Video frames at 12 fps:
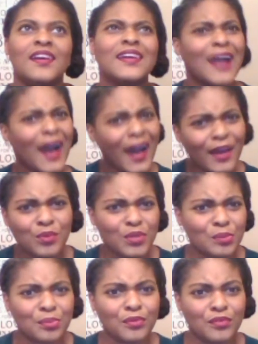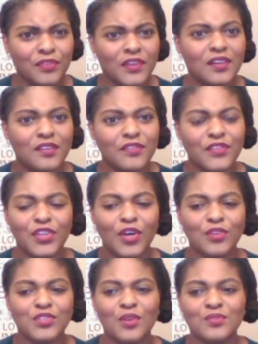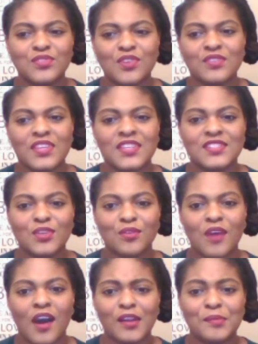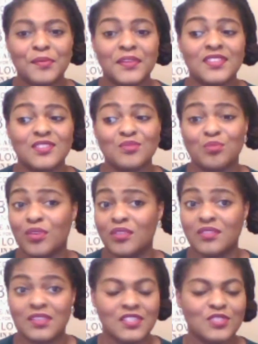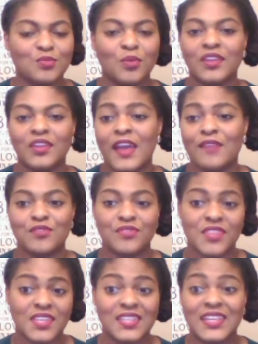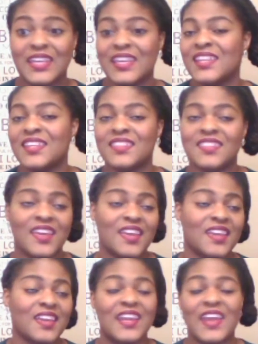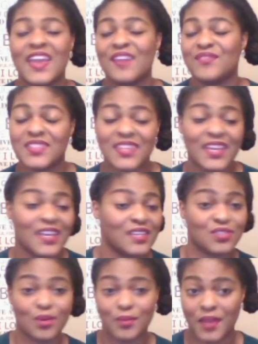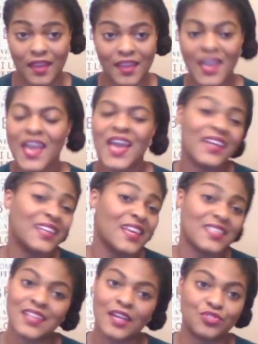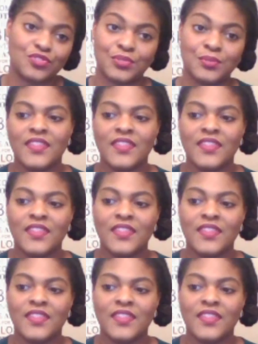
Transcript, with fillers: God would approve of. You know, don't, don't get so caught up in this world, but this world has you thinking anything and everything is okay. And that's not true.